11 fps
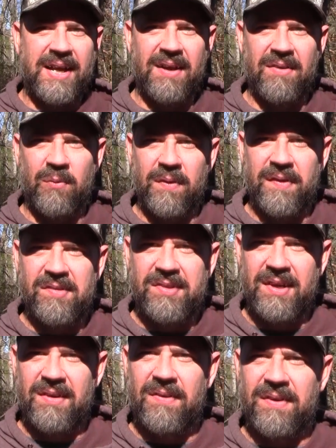here to where these
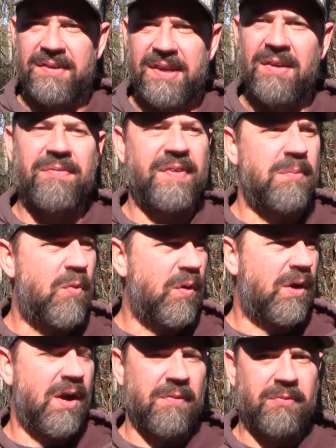deer feel more
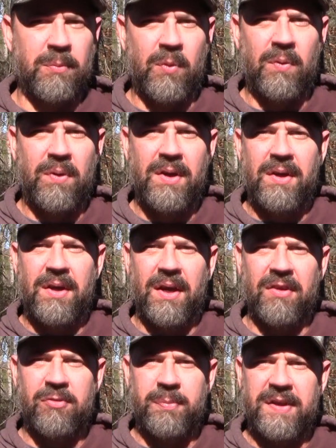comfortable
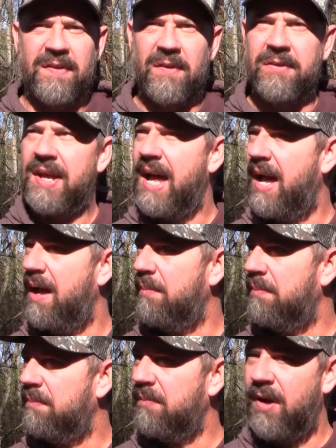spending their
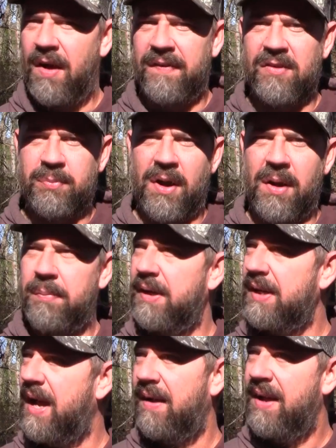time on this
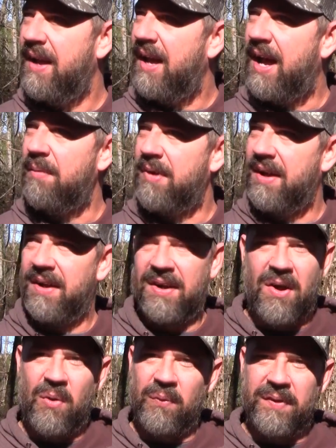property. Now, I'm not going to
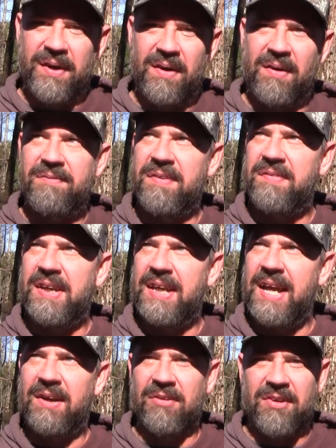hold deer on 15
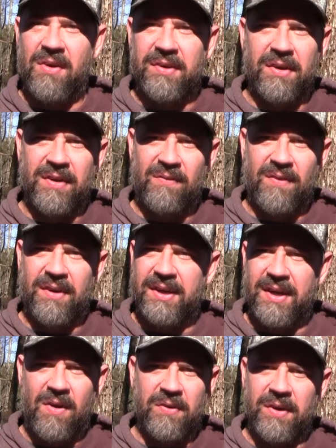acres all year
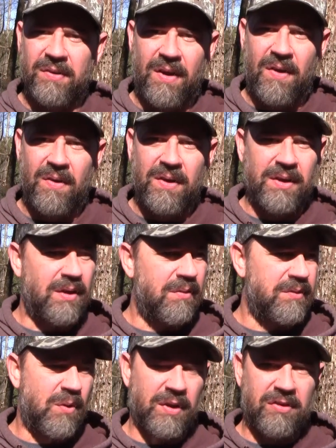long.
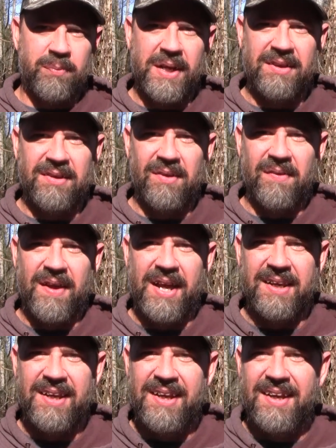Don't expect to do
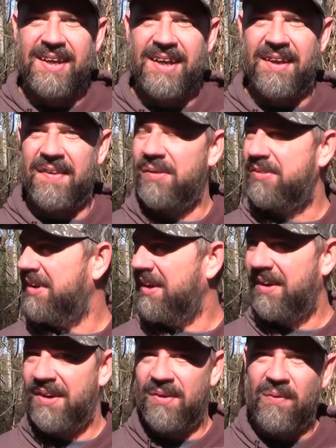that. Those
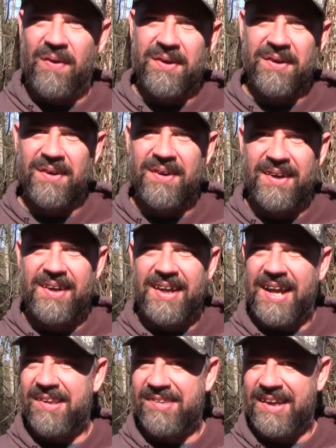deer are going to wander,
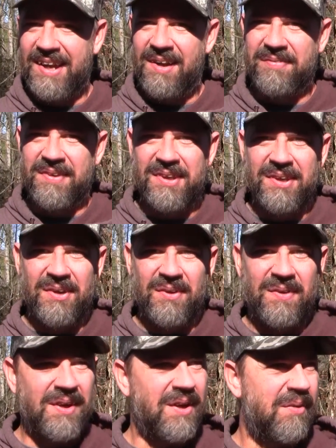as they often
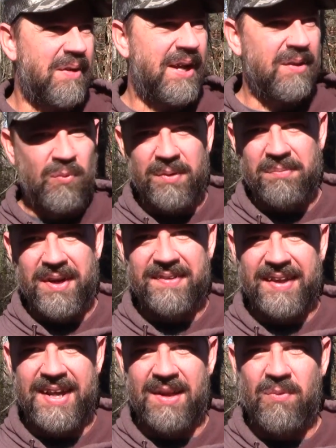do. I had one buck
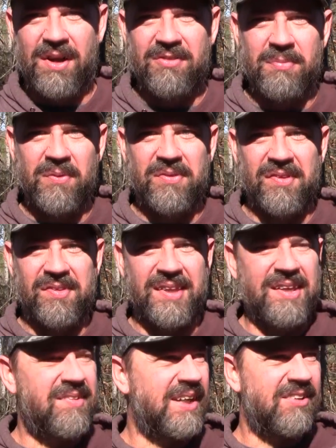that I'd watched most of the
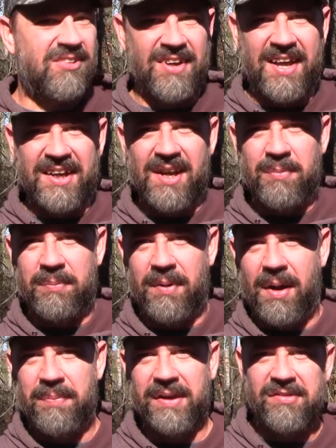season get shot a couple
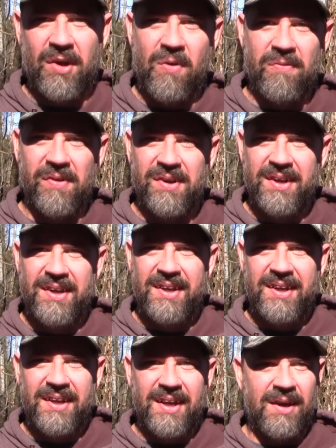properties over,
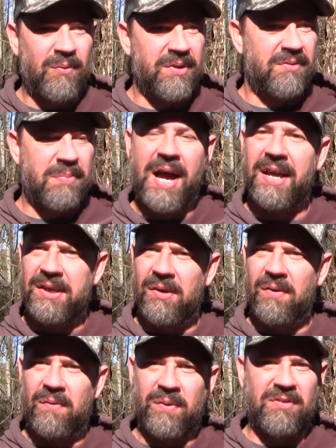by
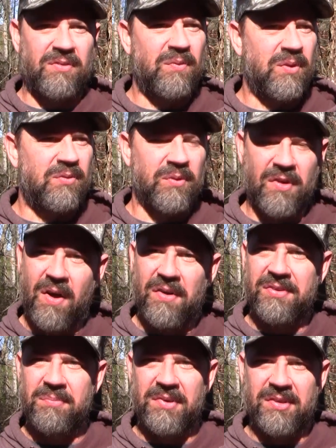youth, which was
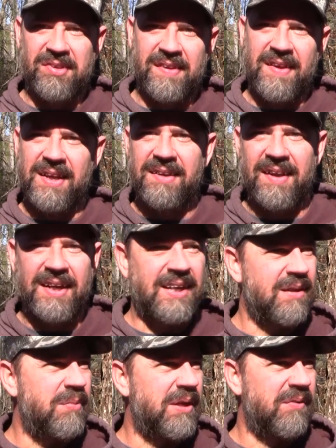awesome to see that
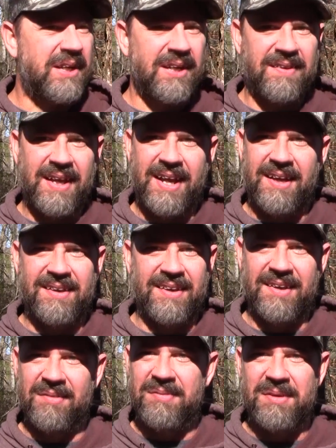kid be able to get that.
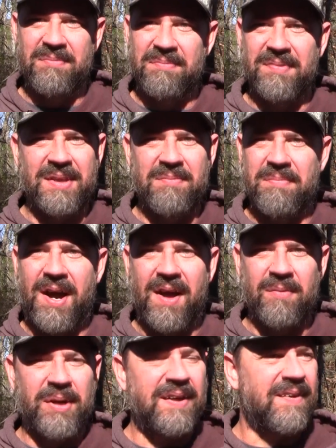Didn't
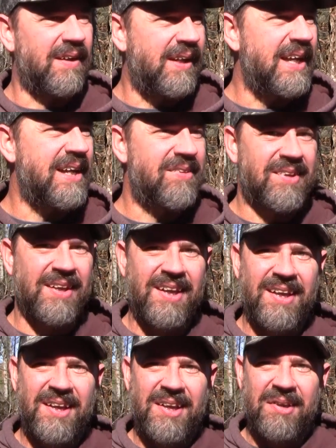bother me in the least,
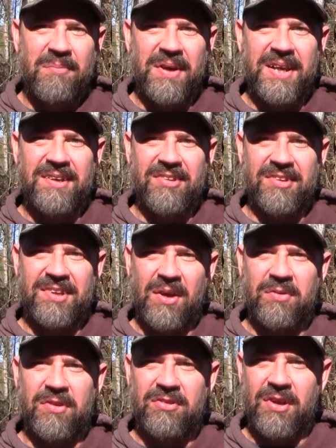but it just
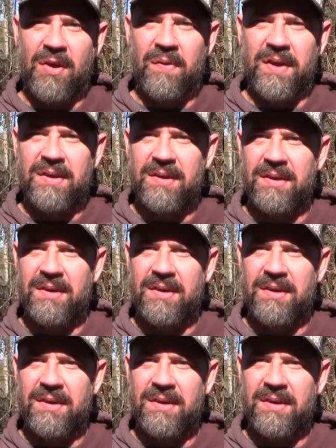goes to show that